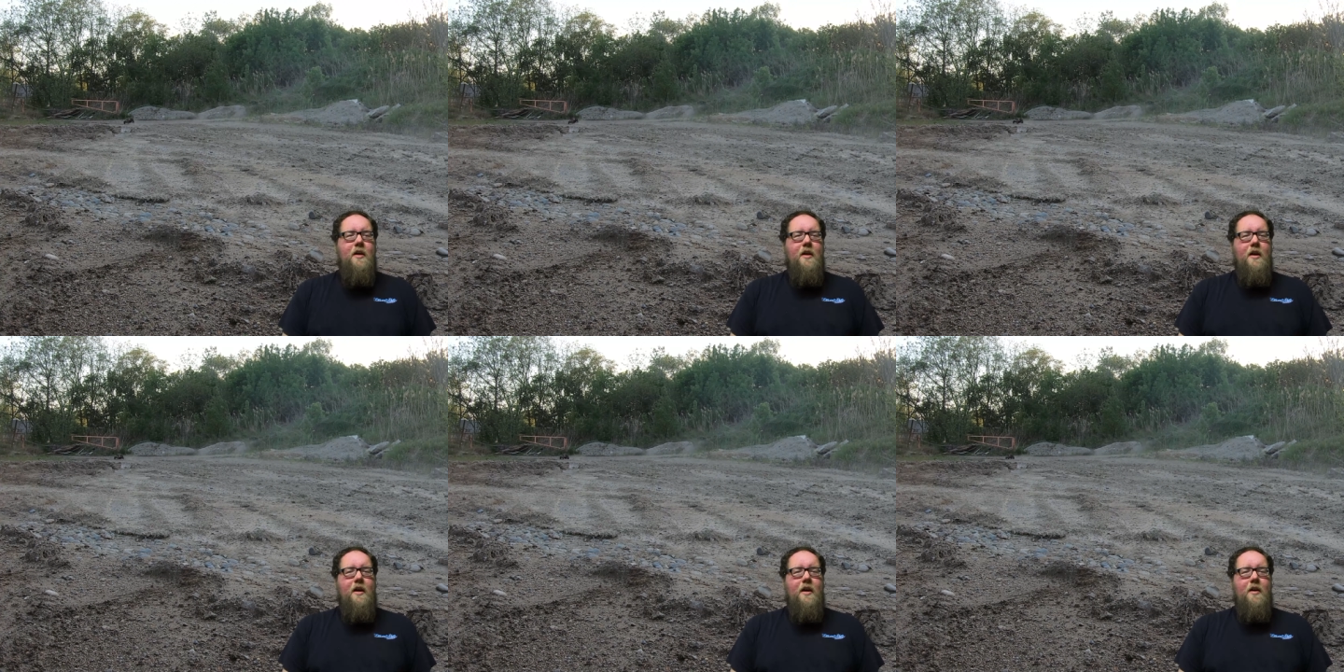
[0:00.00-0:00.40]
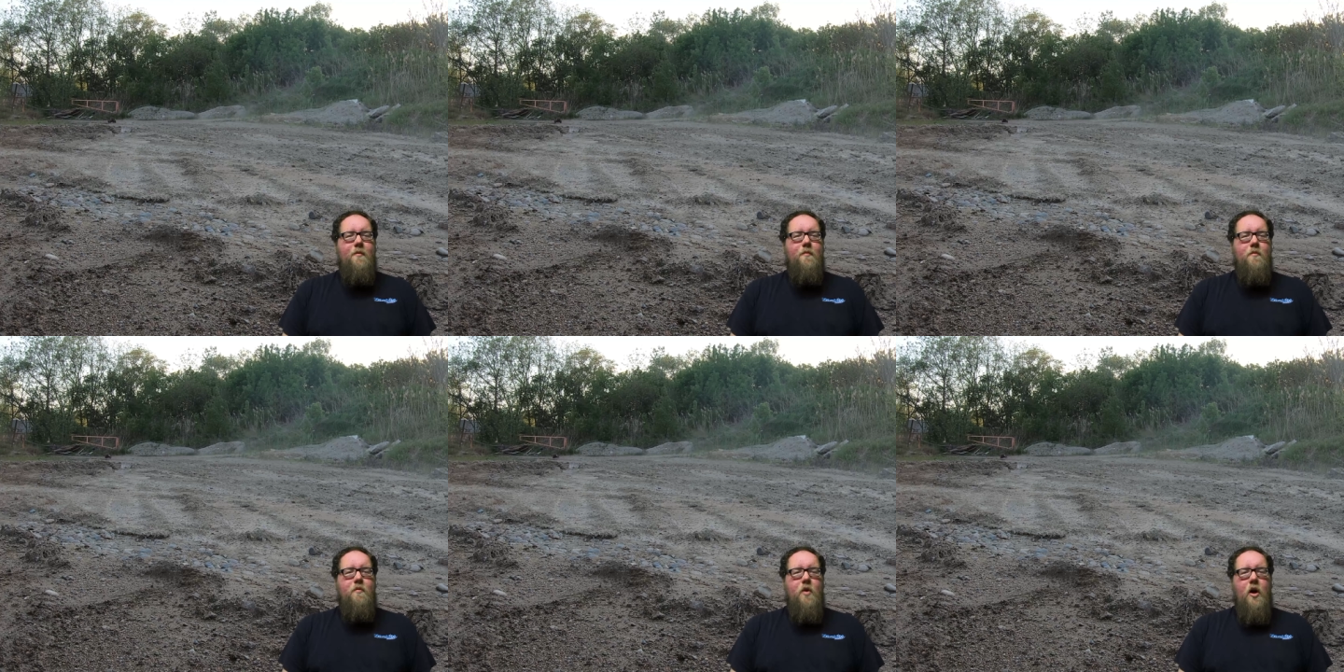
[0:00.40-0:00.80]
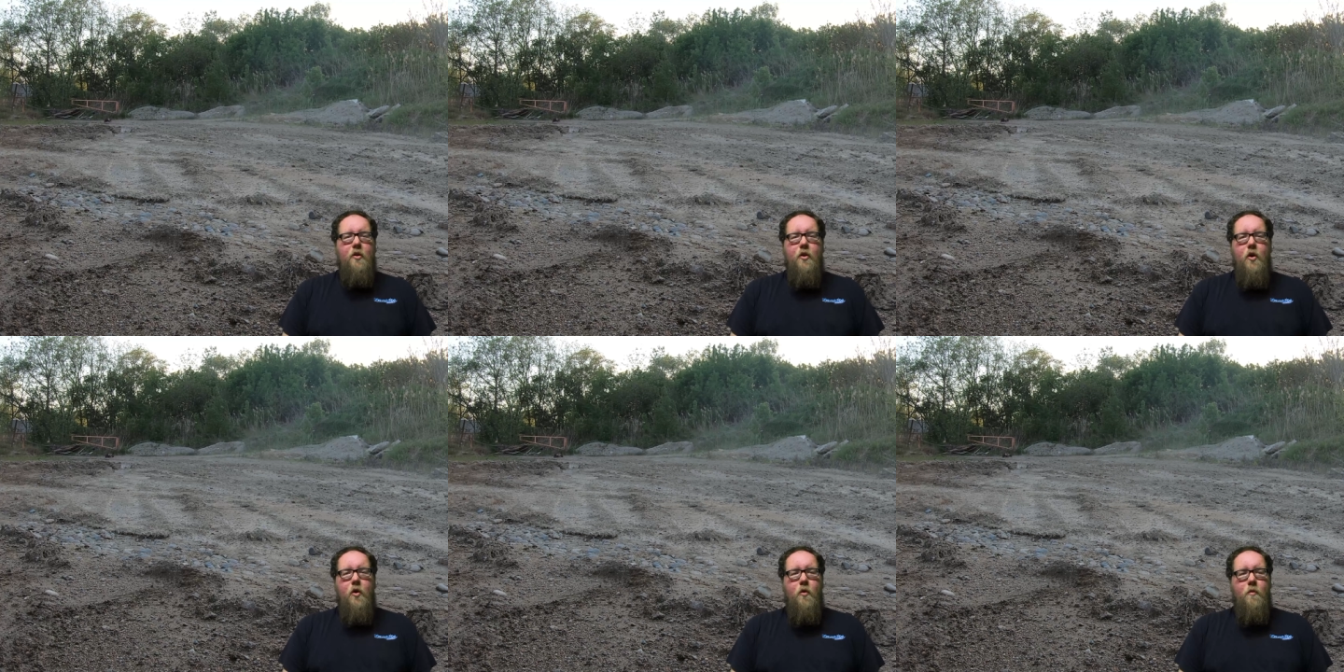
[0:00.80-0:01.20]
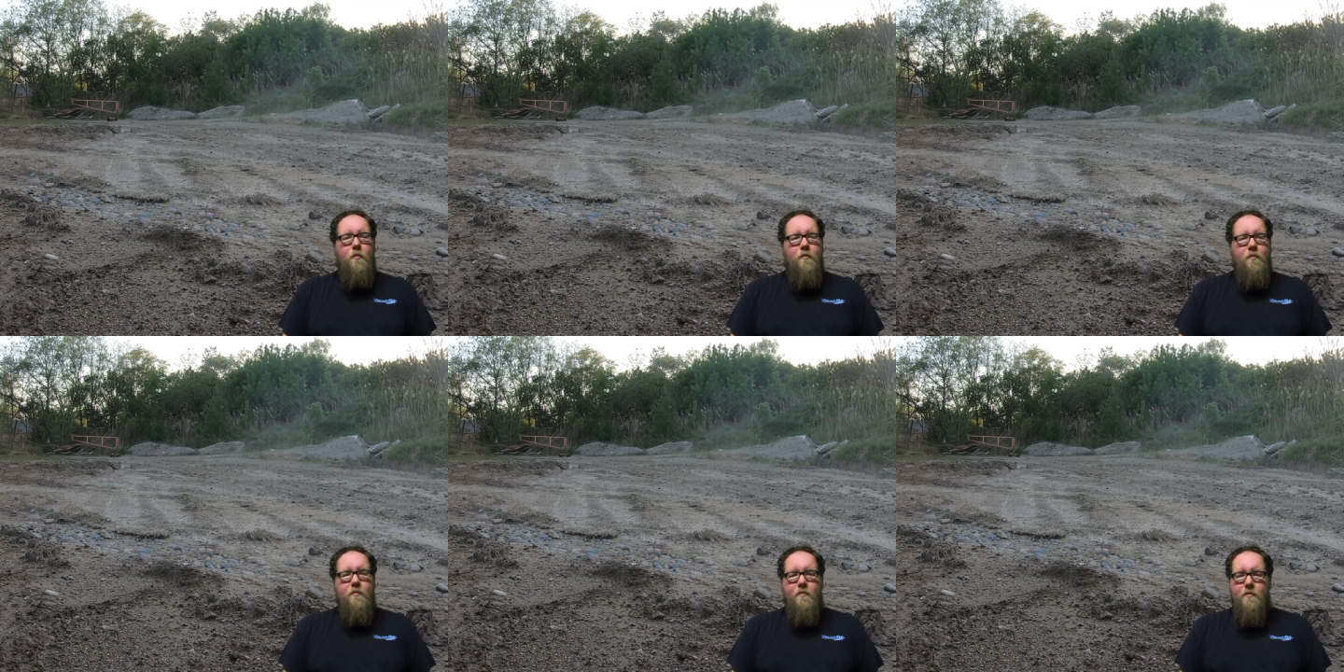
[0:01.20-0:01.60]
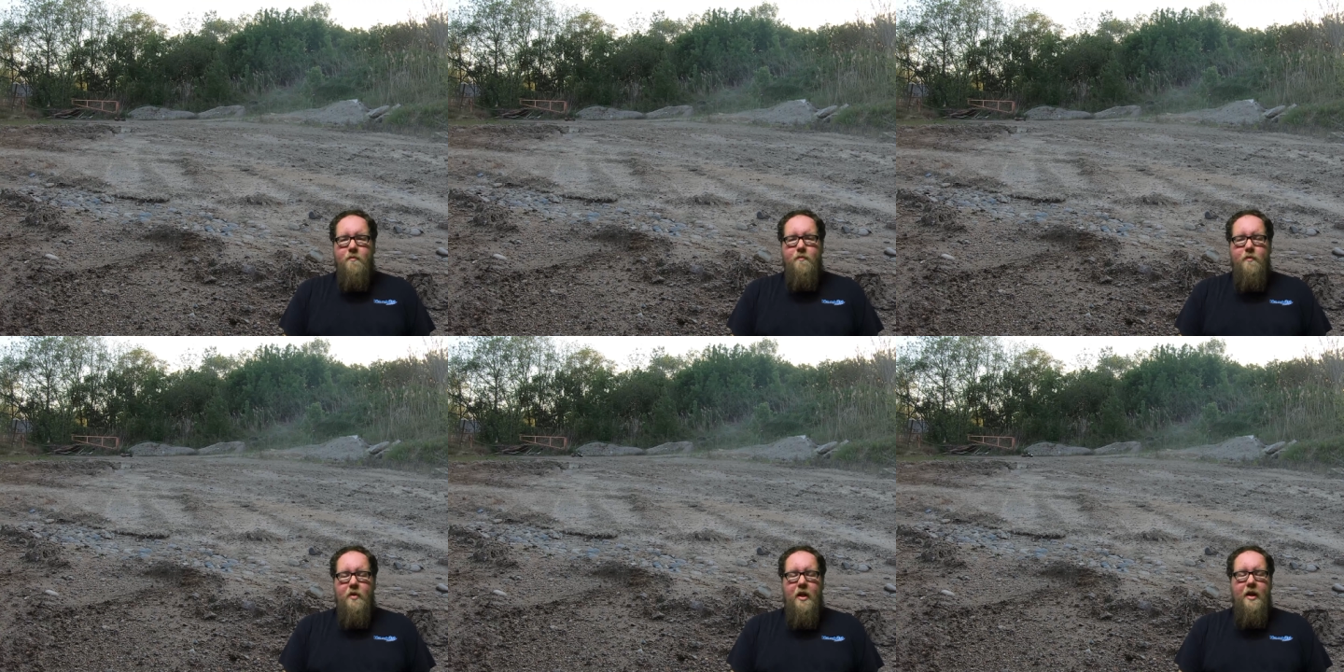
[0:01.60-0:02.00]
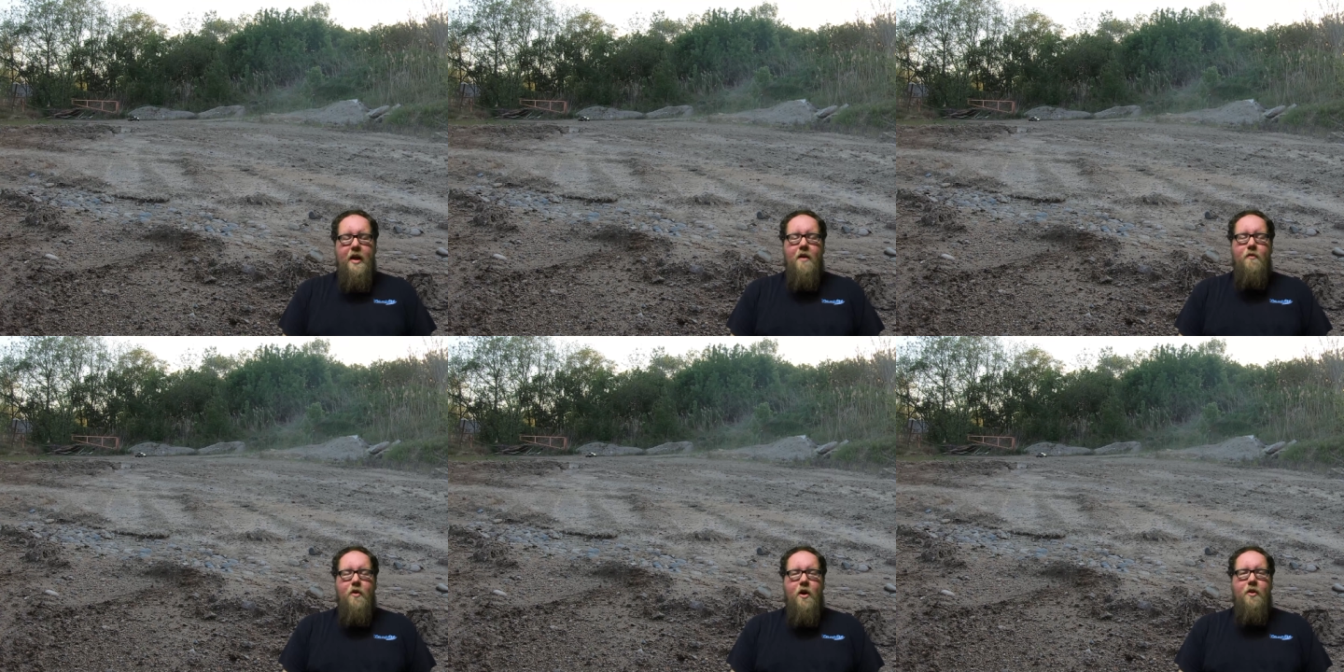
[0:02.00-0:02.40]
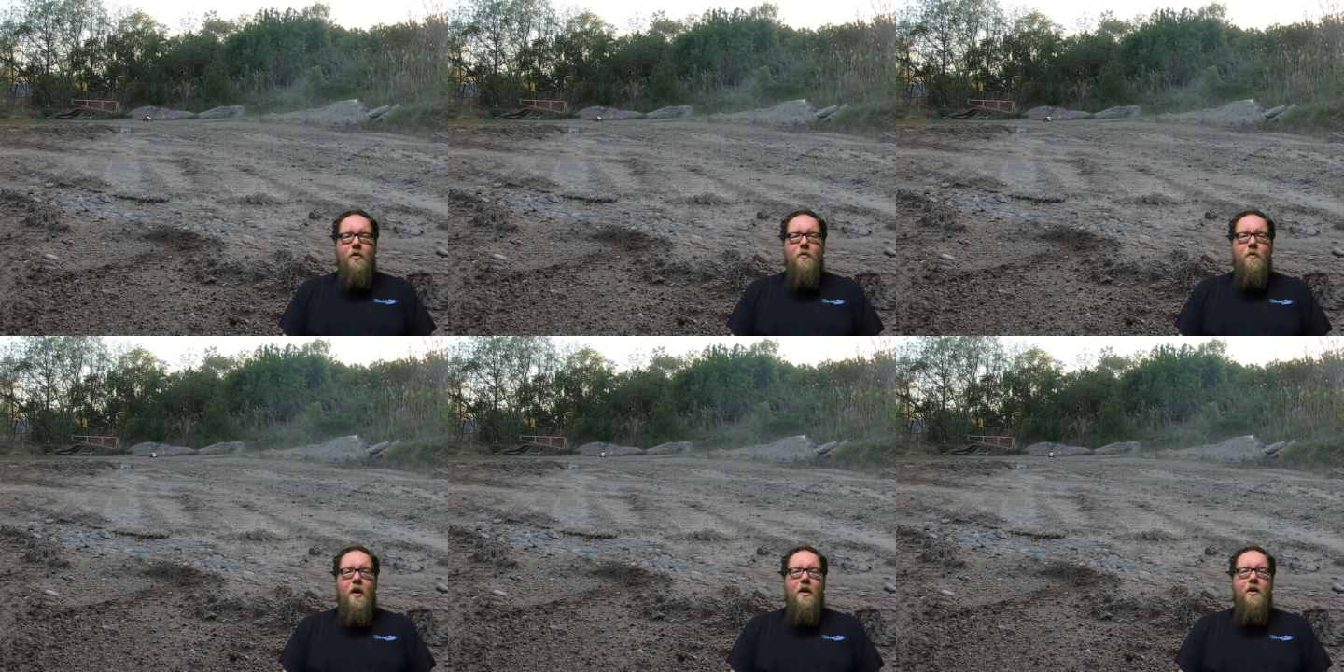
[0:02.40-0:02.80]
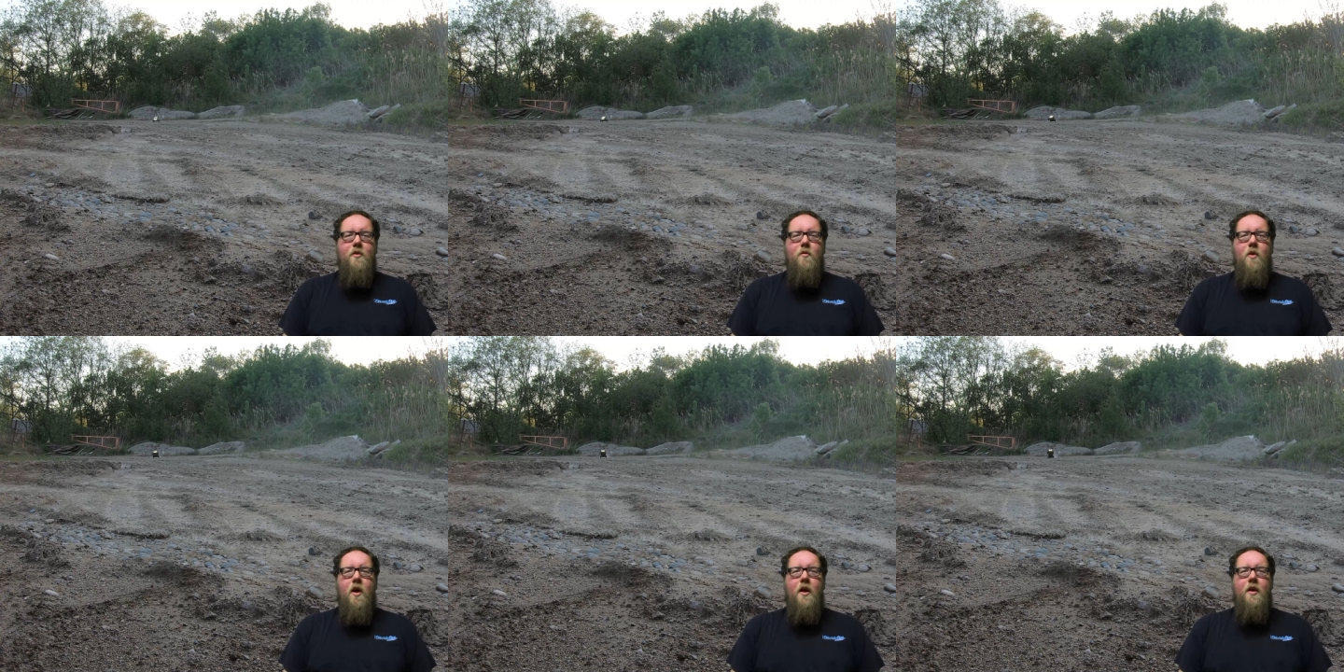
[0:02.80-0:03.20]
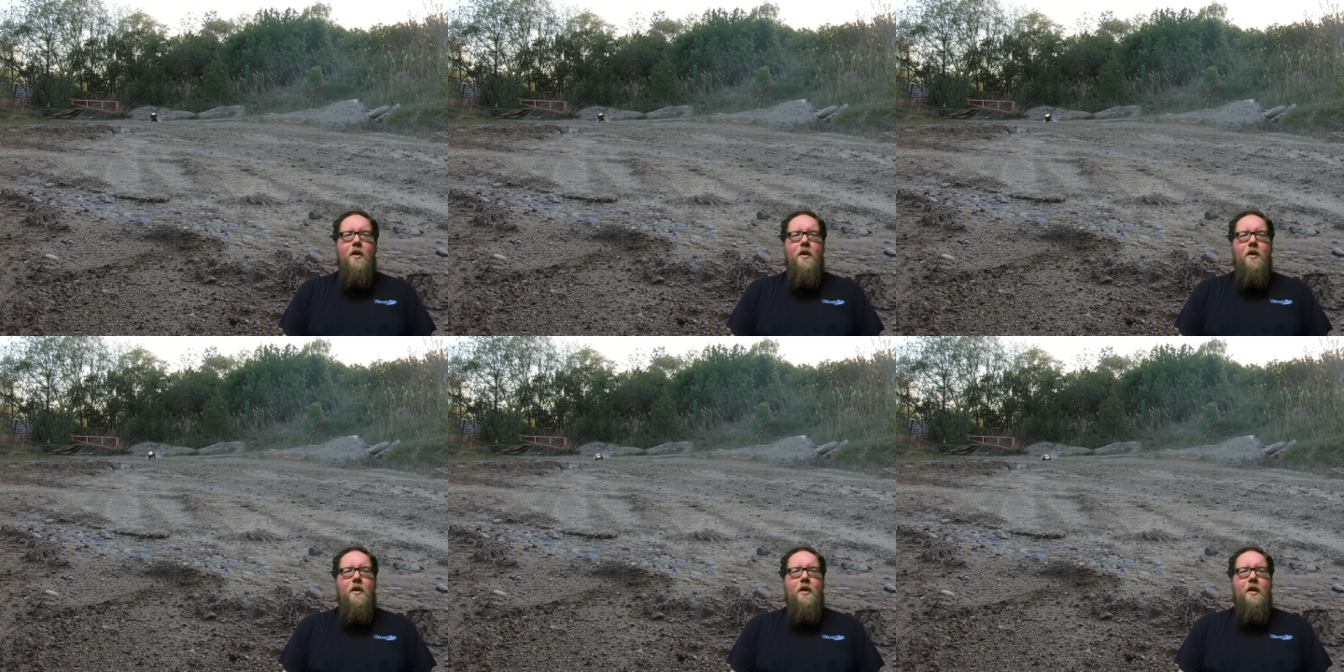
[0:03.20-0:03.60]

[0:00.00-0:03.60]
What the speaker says: Although, like every other ready to run,